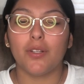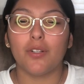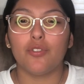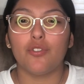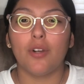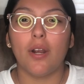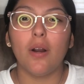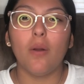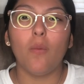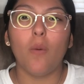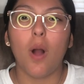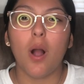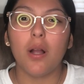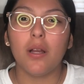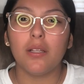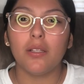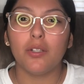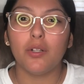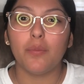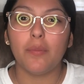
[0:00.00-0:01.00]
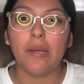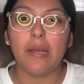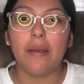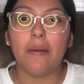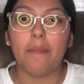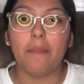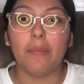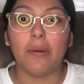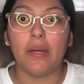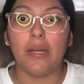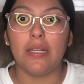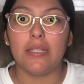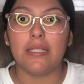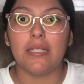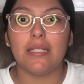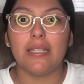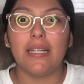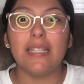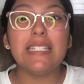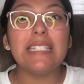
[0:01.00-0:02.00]
try to walk a little bit, but
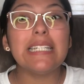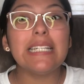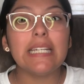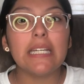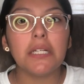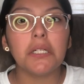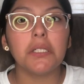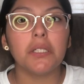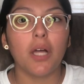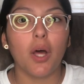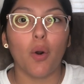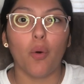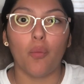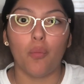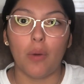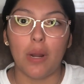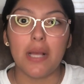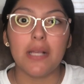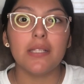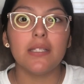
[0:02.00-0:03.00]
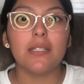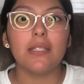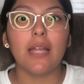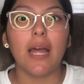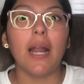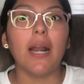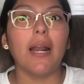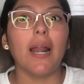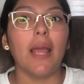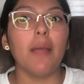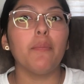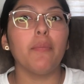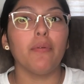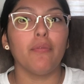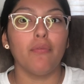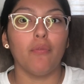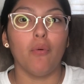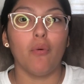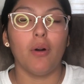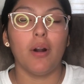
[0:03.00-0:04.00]
since I didn't get a lot of rest that night
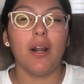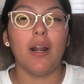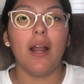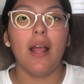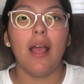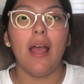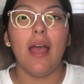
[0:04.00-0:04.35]
before,